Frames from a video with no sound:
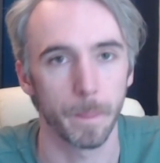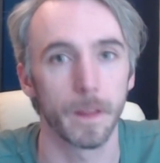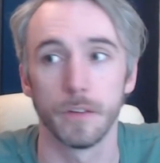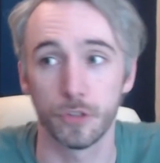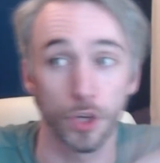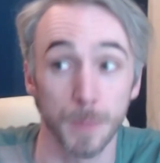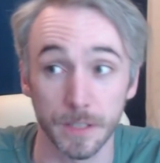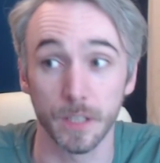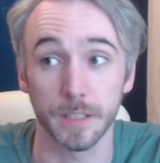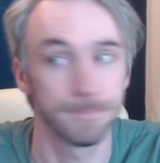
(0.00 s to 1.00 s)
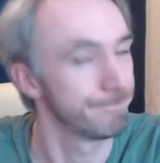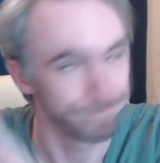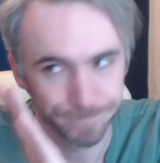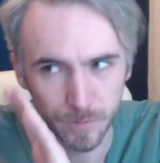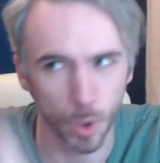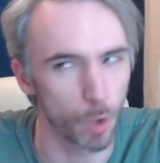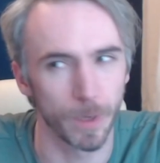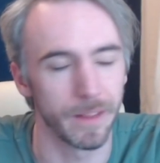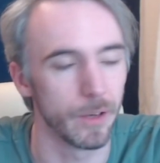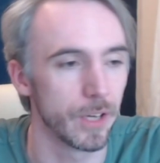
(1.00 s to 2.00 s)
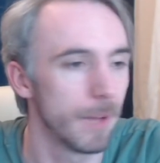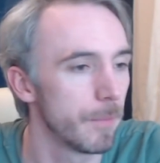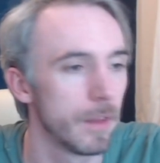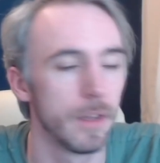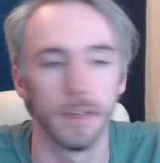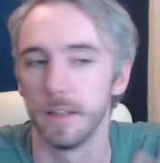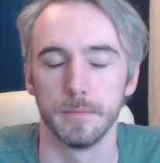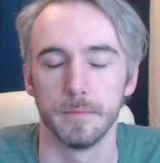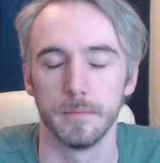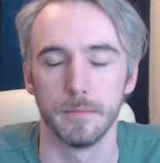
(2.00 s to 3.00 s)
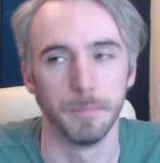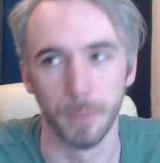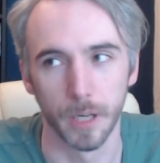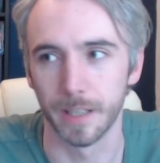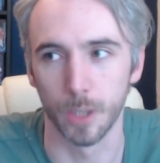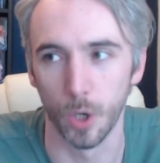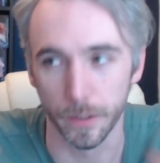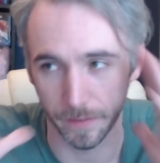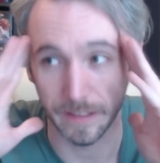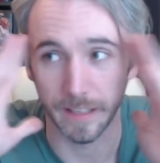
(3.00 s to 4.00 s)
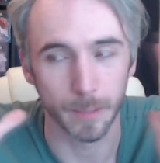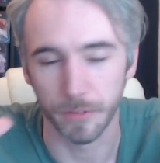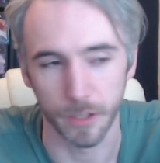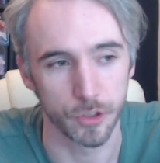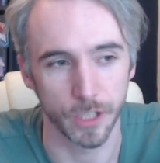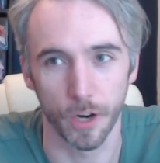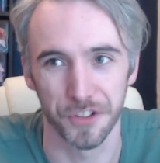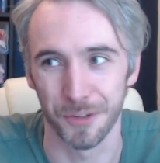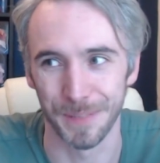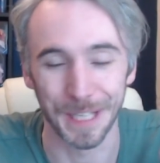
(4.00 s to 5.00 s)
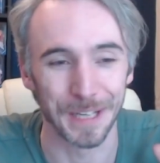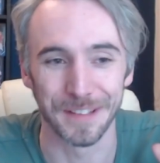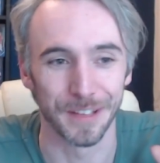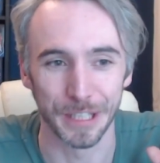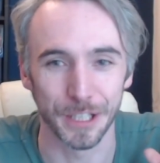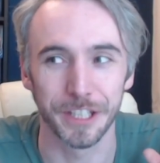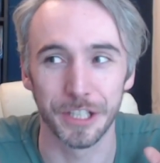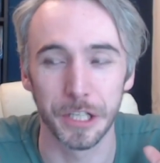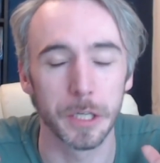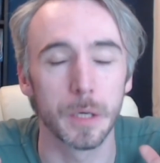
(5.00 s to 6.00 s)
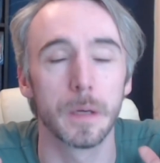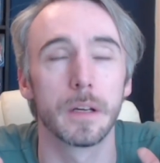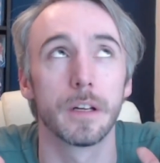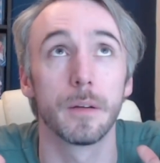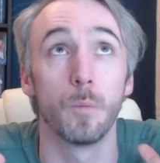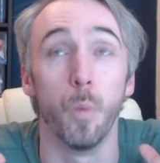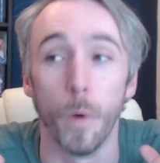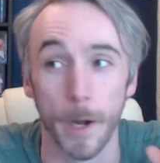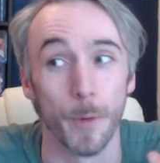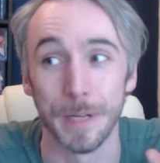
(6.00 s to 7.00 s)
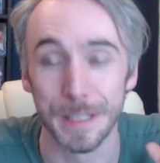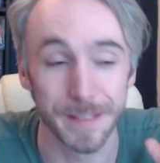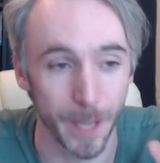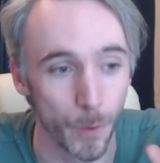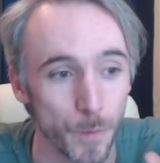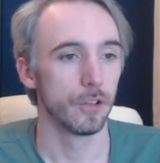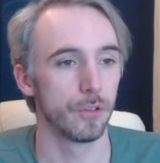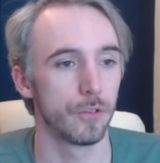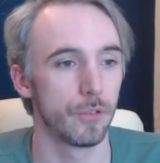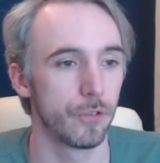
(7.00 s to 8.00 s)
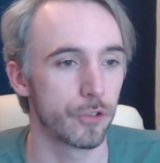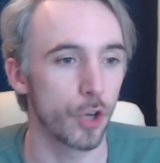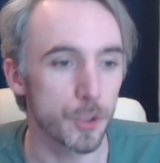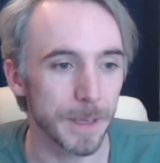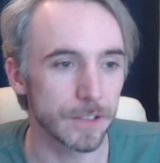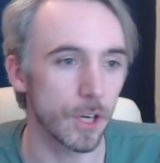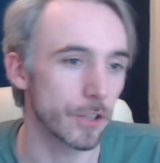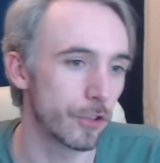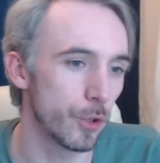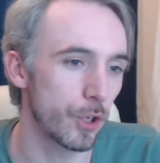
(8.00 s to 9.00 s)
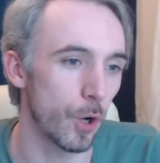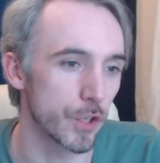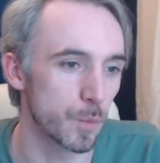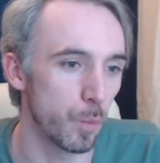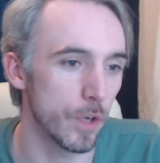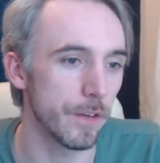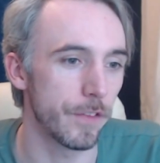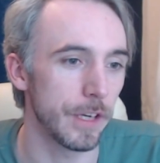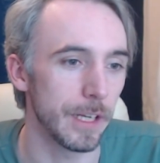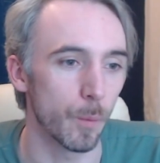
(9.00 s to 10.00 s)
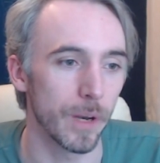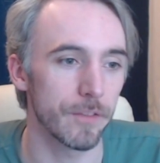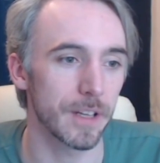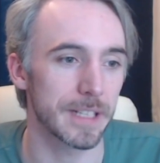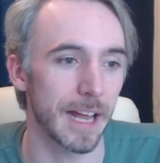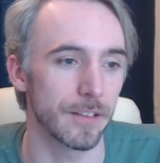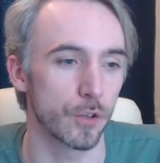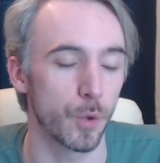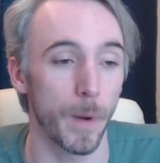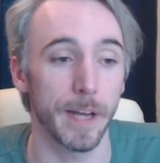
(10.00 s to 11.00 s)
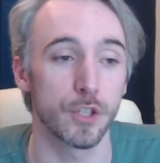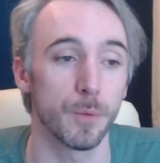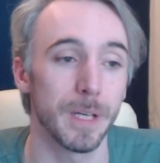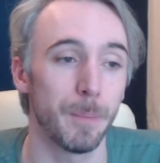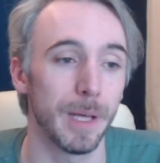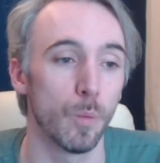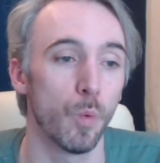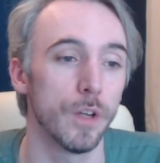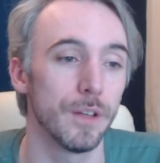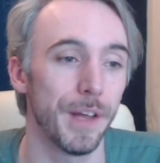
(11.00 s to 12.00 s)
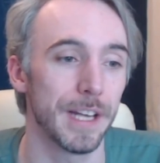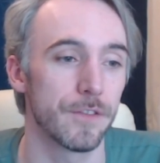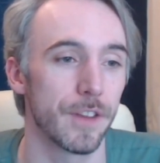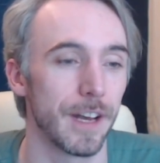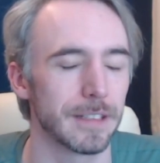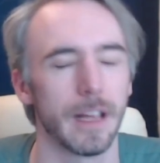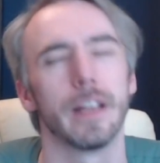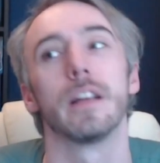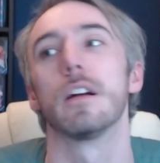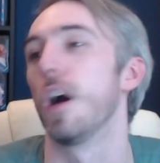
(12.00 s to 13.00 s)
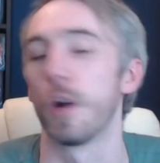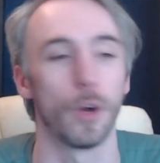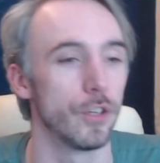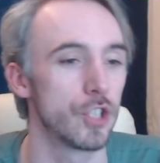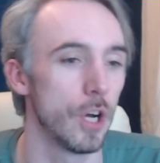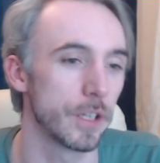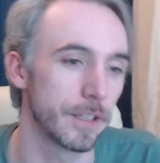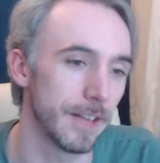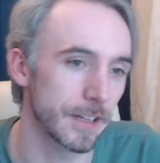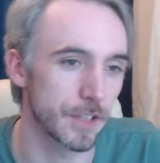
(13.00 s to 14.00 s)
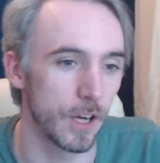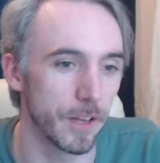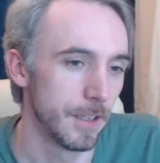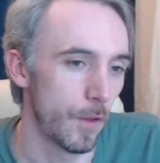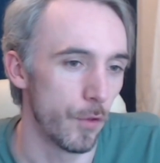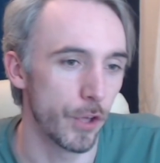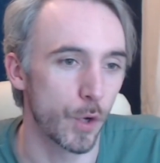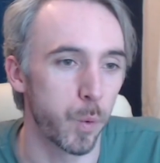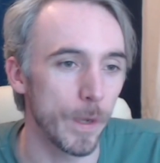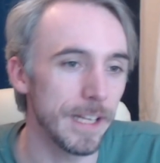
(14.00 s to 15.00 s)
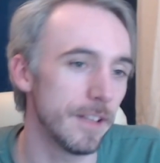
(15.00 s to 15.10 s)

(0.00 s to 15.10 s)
Scrooge McDuck, not quite there yet. But God, these item synergy cards are beginning to like wear me down. Scrooge McDuck, 2 cost, 1/3. Whenever this character quests, you may pay 1 less for the next... Oh God, junk. Next card. The Queen,